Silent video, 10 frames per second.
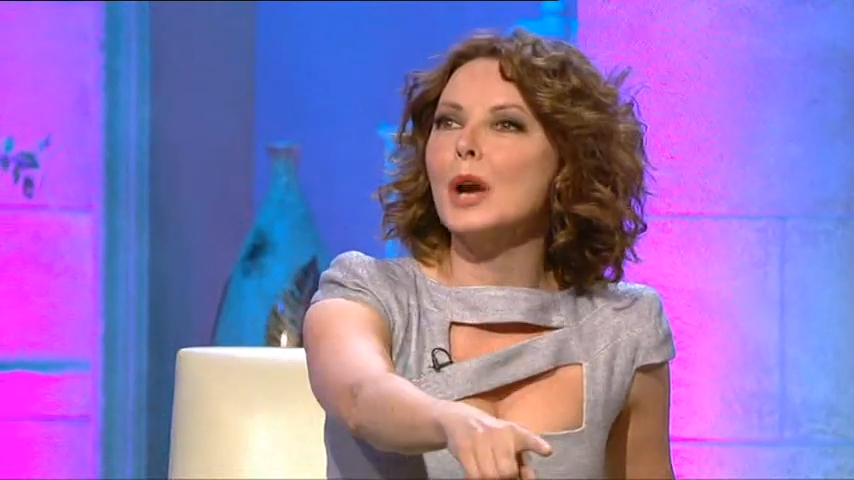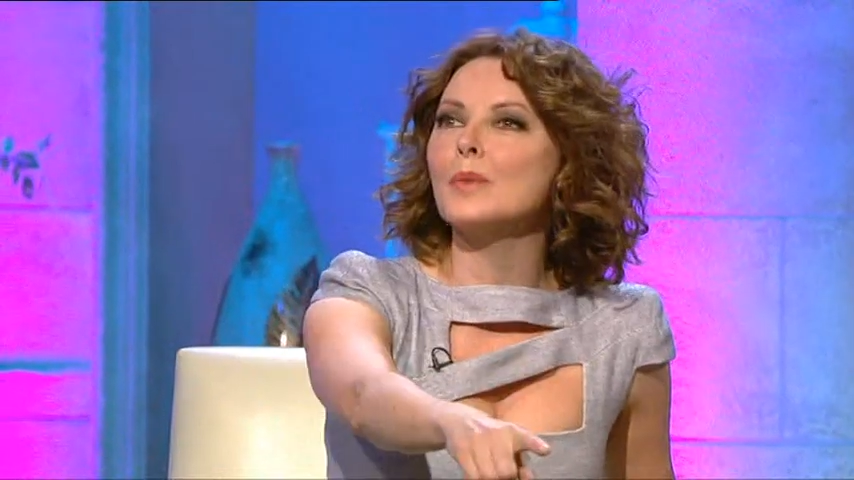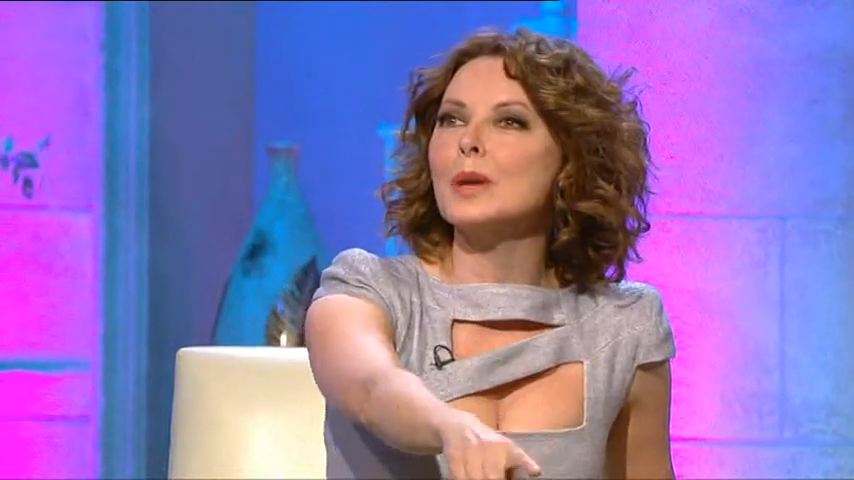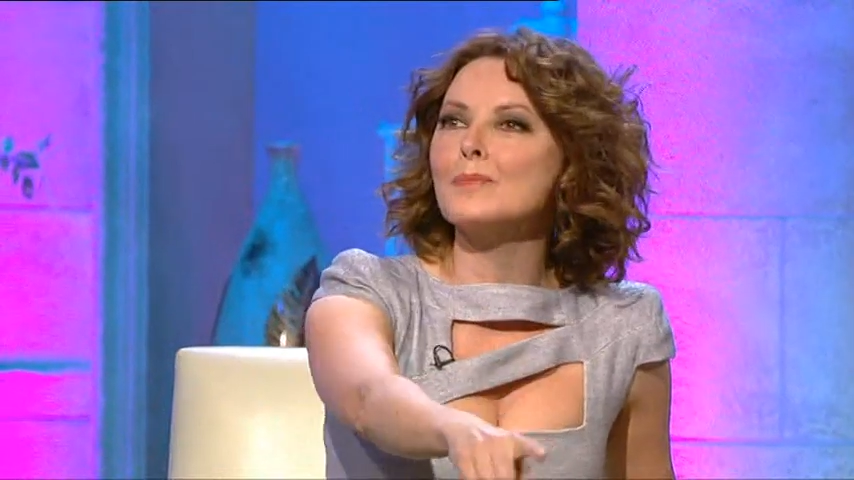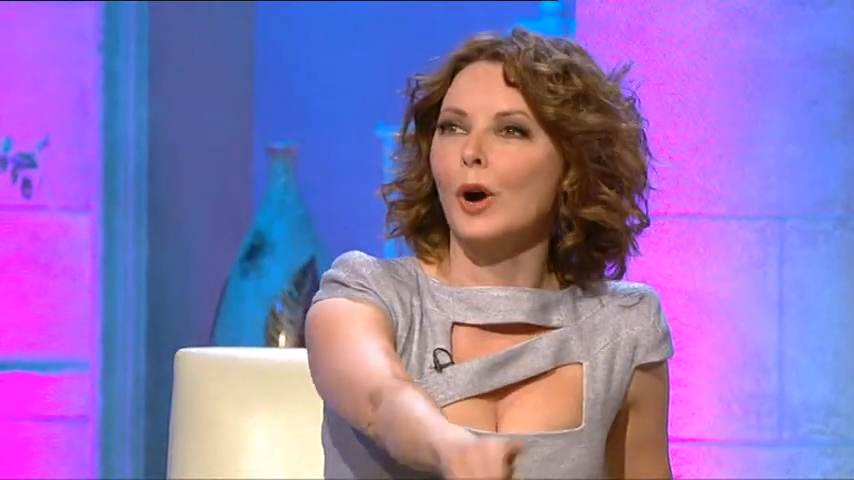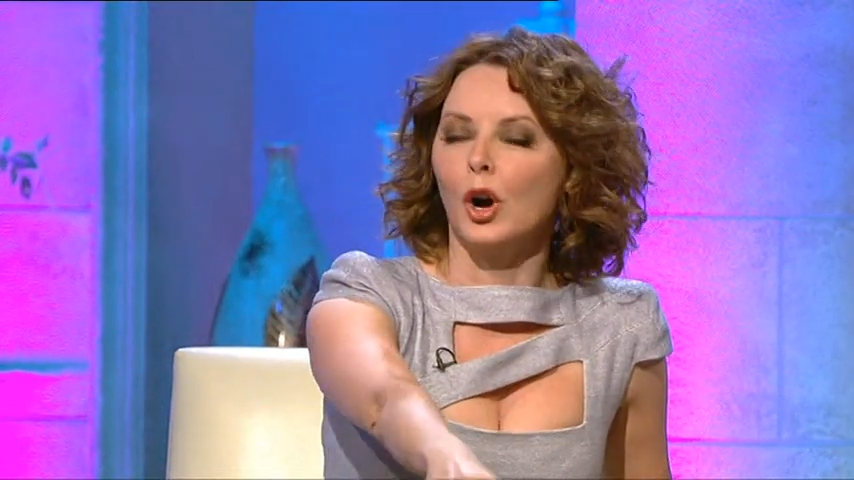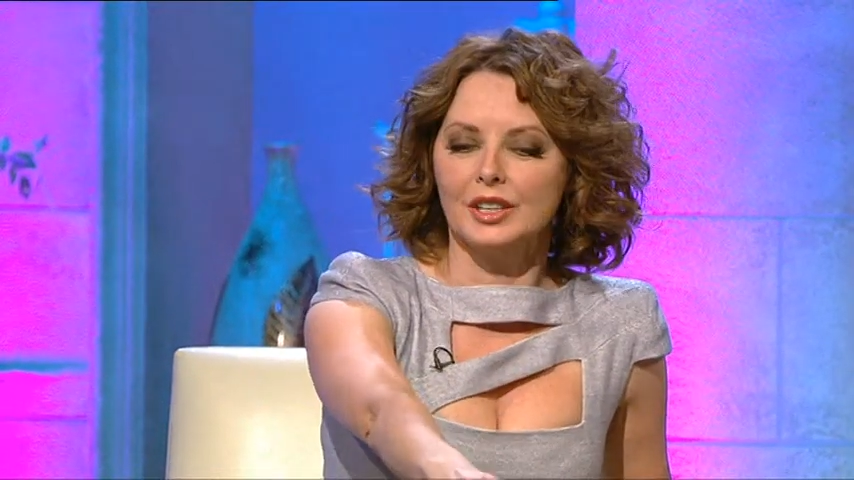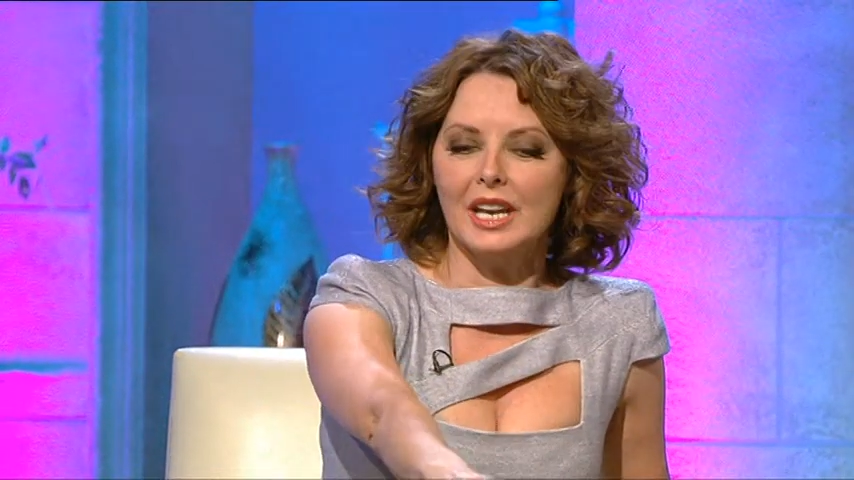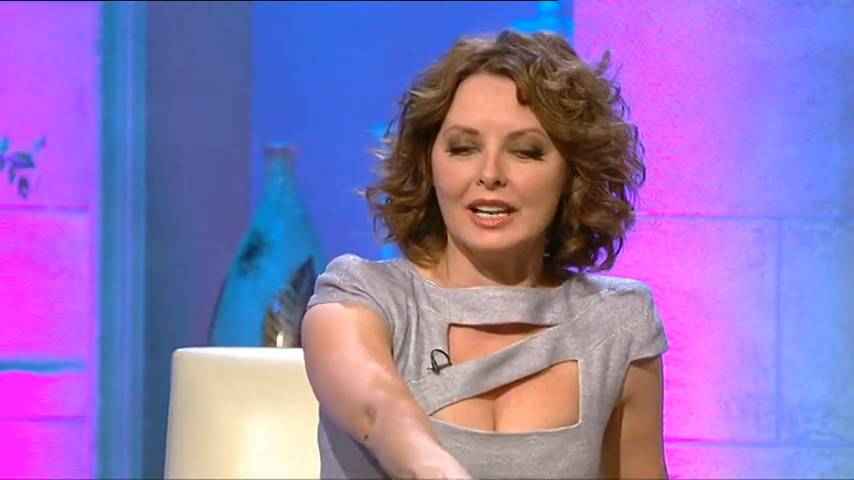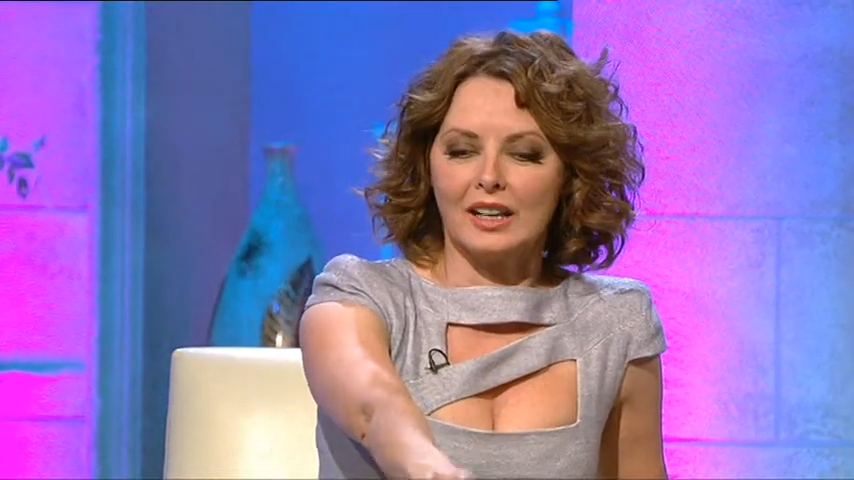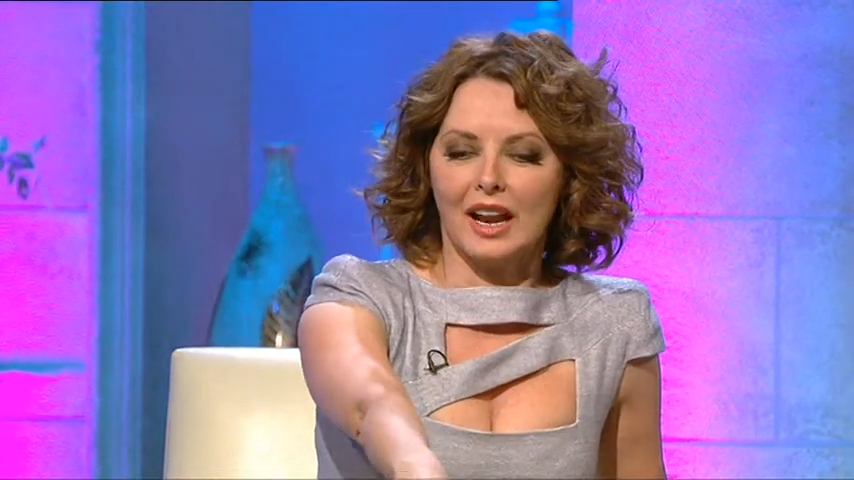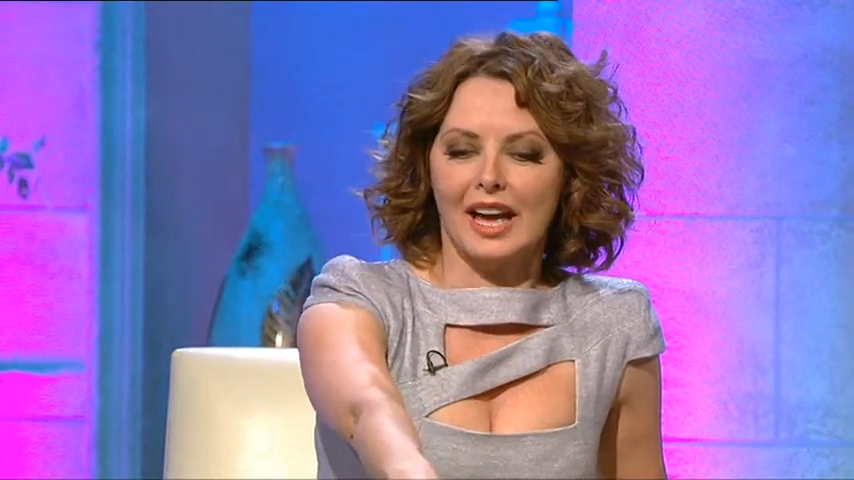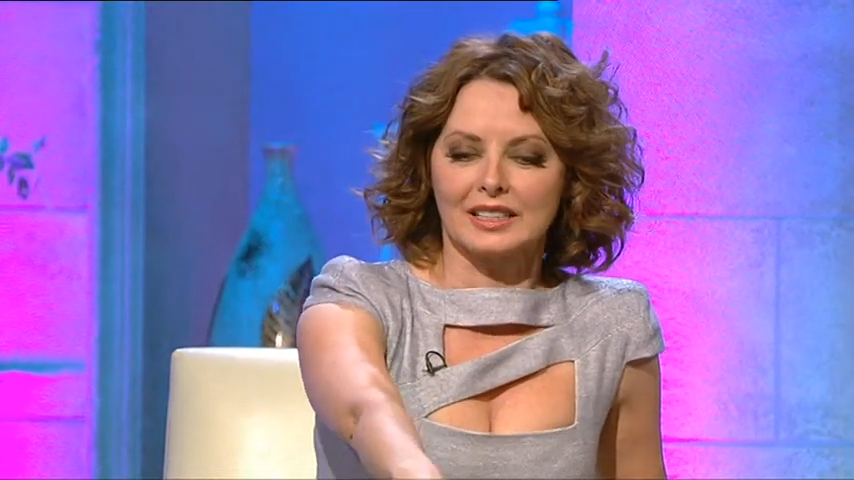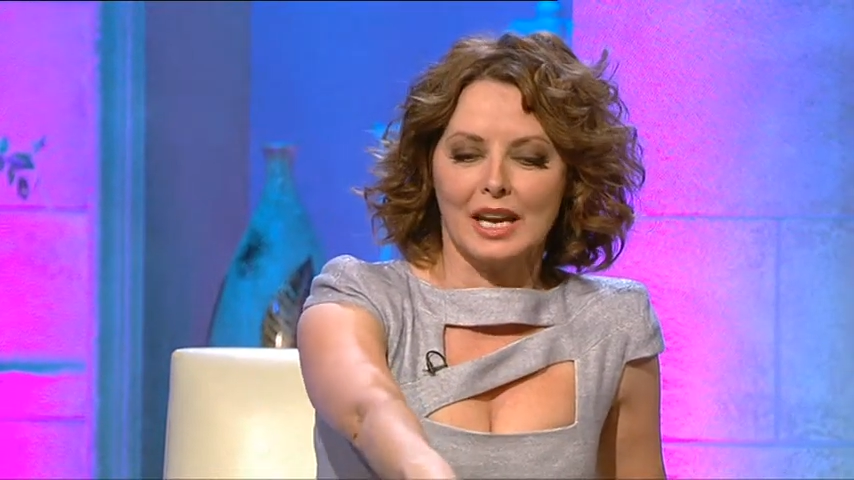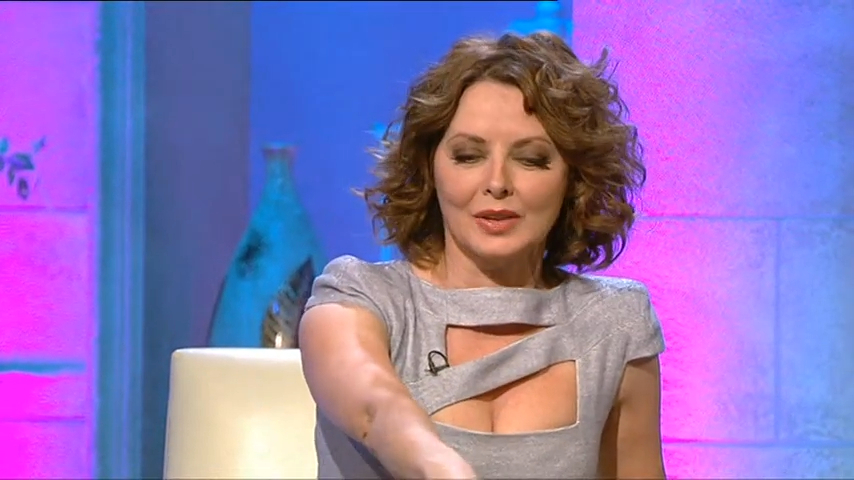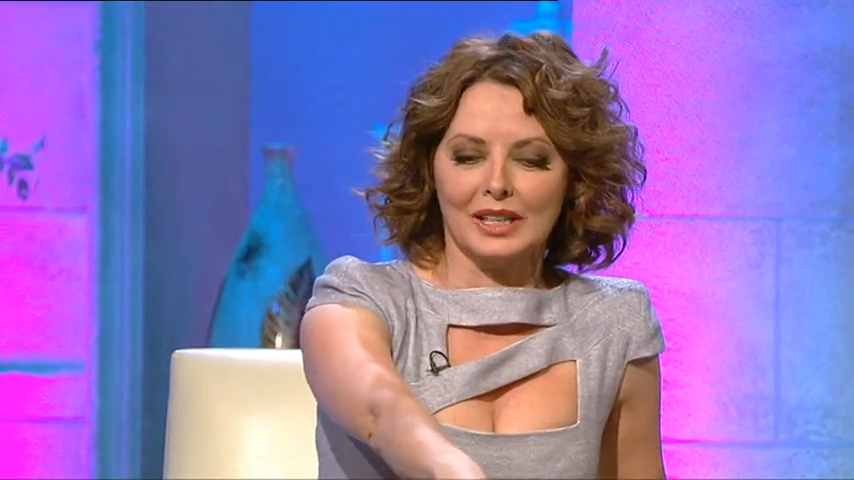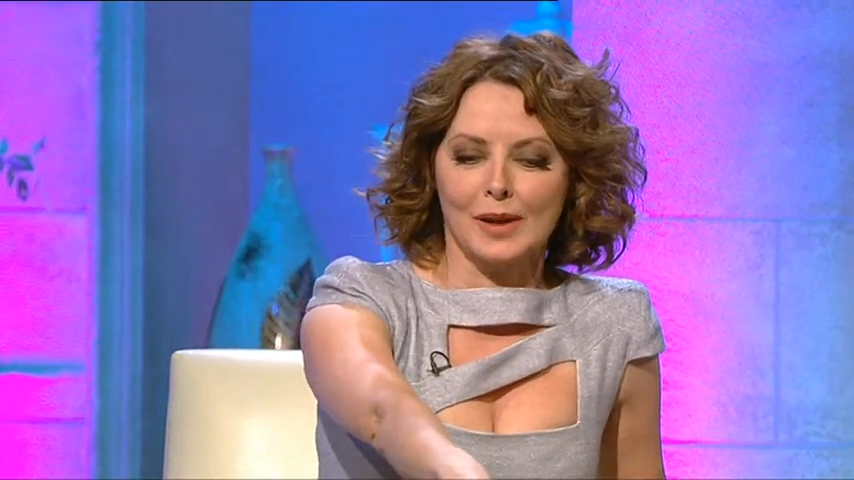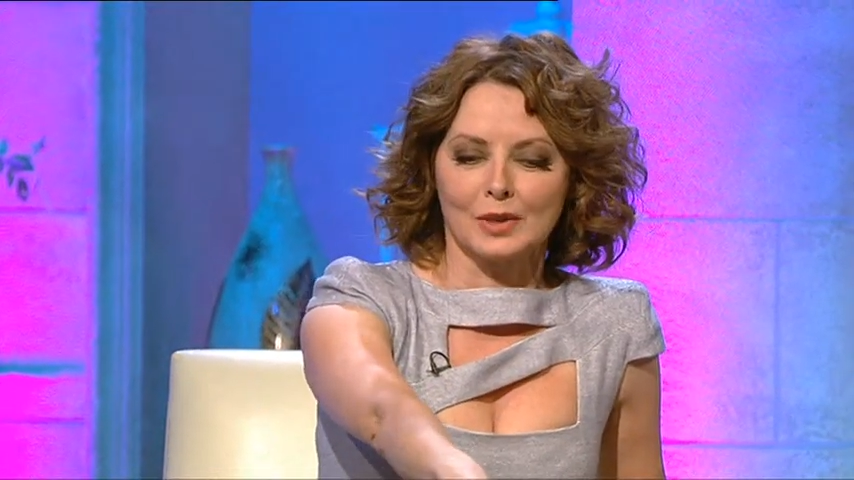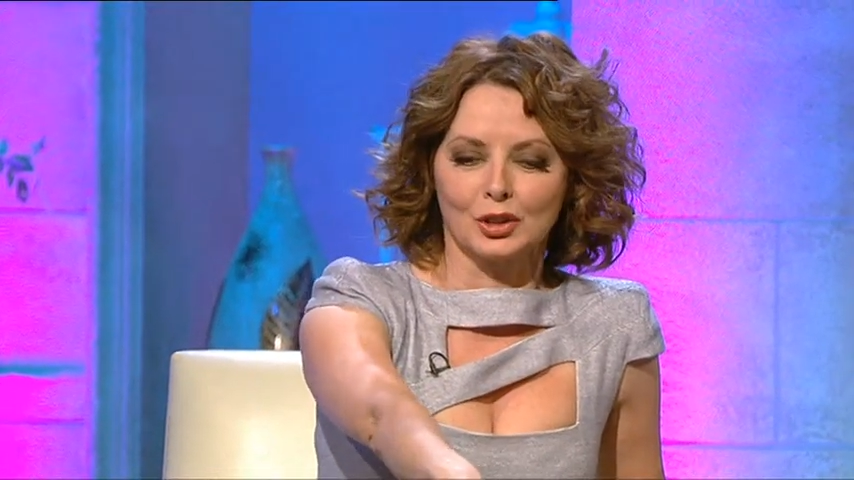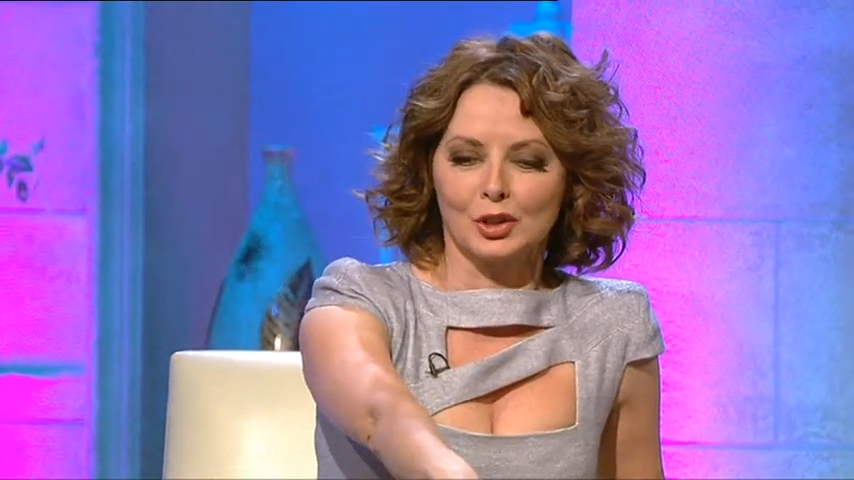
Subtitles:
don't we put Nick Clegg, David Cameron and